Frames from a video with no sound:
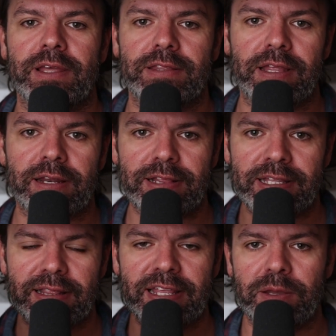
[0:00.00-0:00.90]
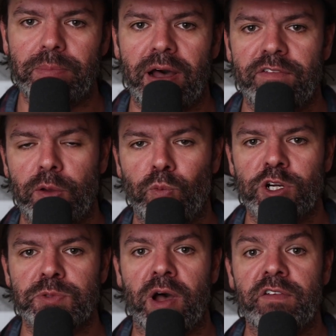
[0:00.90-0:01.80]
then click the link above and
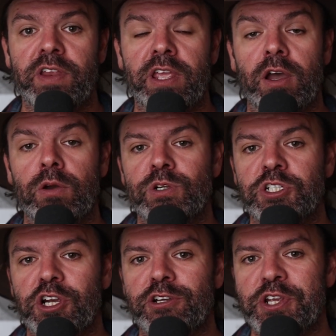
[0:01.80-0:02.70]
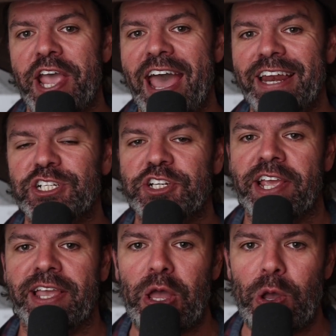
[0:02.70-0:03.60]
watch my video, which shows you how to
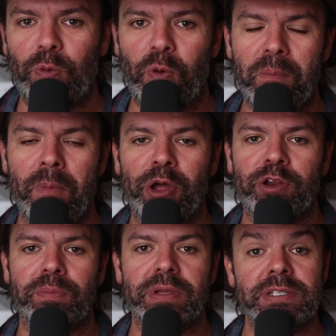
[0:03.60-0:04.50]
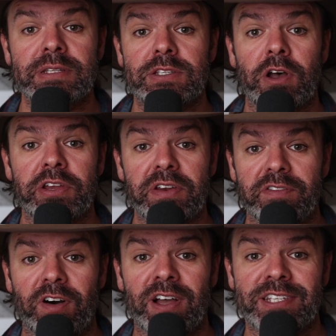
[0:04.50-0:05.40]
check what modem is inside your
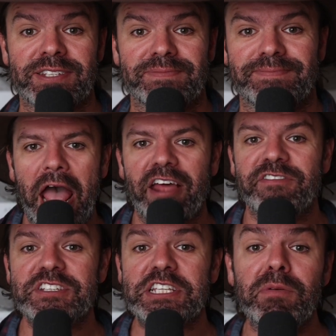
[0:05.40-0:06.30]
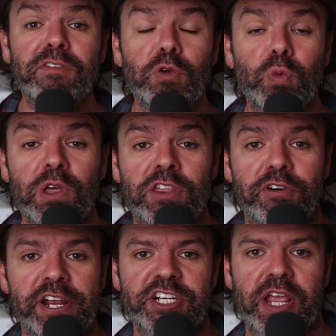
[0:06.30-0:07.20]
device. And for some of you with
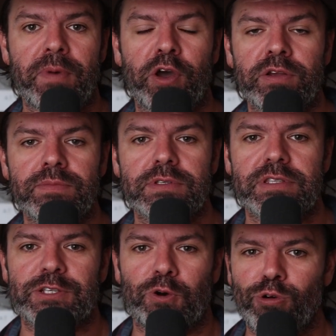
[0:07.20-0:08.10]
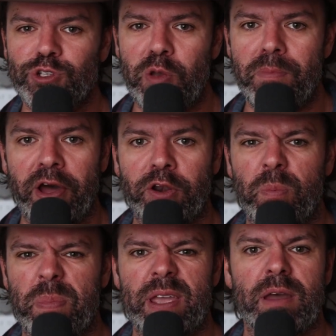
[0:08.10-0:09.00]
3G modems, this also might not
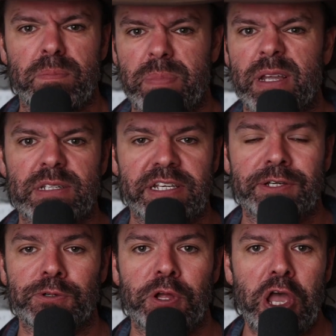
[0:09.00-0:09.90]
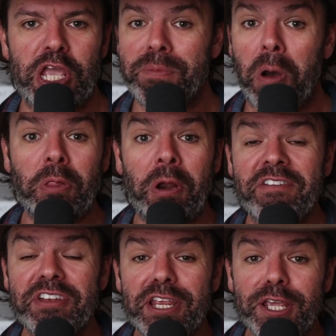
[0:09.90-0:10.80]
be a big deal. You might not
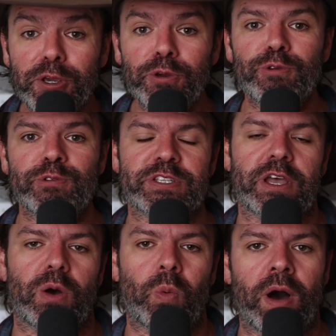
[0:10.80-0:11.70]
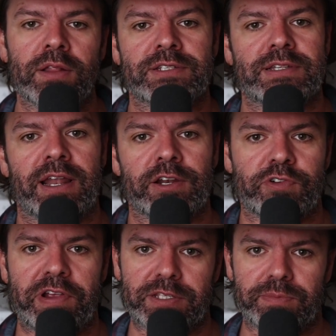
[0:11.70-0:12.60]
even use wireless data
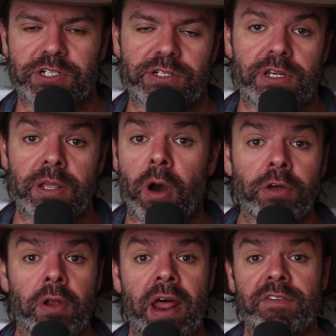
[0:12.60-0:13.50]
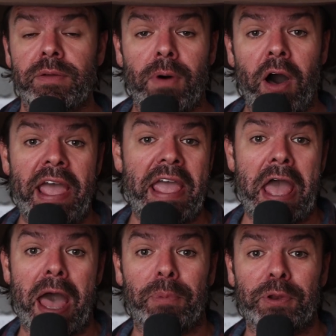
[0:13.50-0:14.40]
transmission. You might not have the My
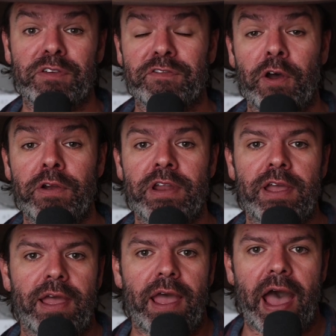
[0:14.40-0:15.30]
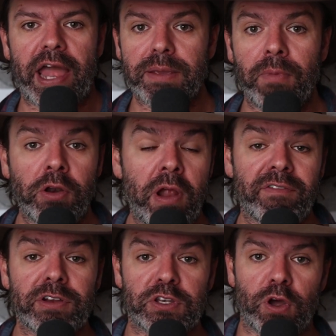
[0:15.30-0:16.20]
app on your phone, and you might not have
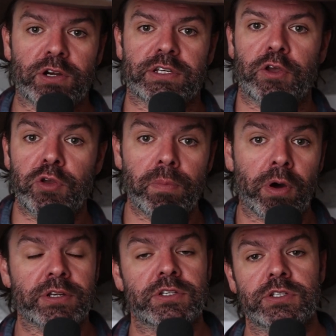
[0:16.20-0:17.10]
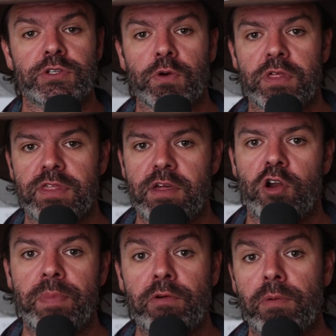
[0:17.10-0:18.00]
a doctor who monitors your
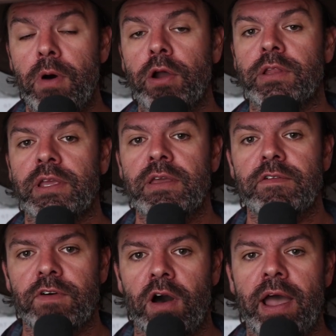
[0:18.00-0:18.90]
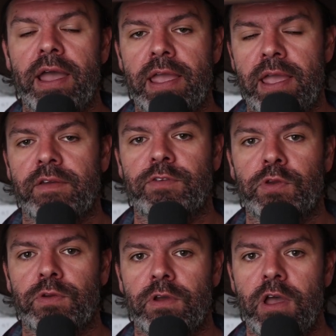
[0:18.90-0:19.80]
therapy remotely via
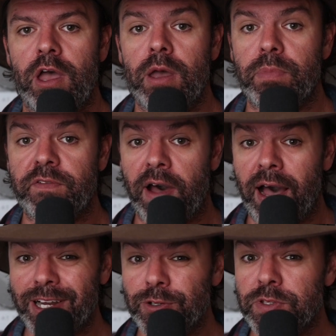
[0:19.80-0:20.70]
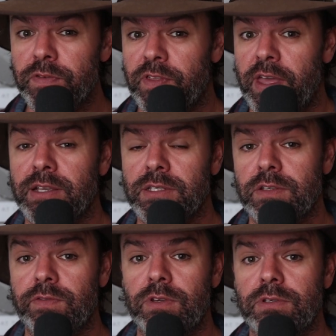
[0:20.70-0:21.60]
AirView. But for hundreds of thousands
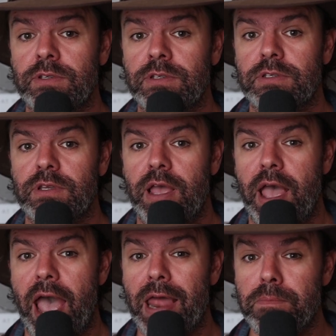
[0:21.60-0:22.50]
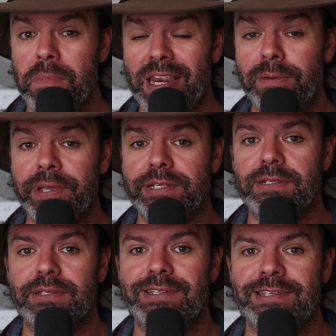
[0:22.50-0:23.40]
of users and many
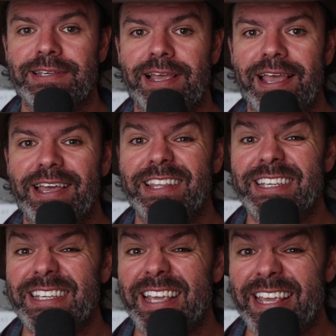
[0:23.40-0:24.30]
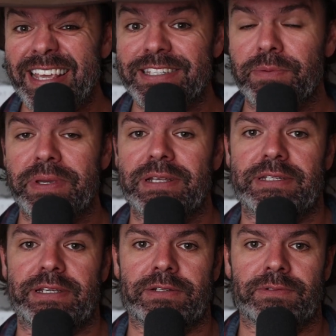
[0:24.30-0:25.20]
businesses, this is a big
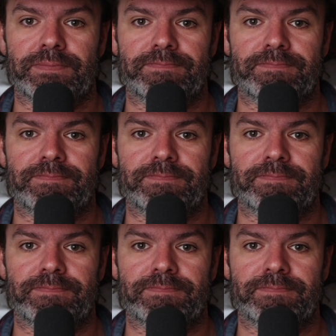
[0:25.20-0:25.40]
deal.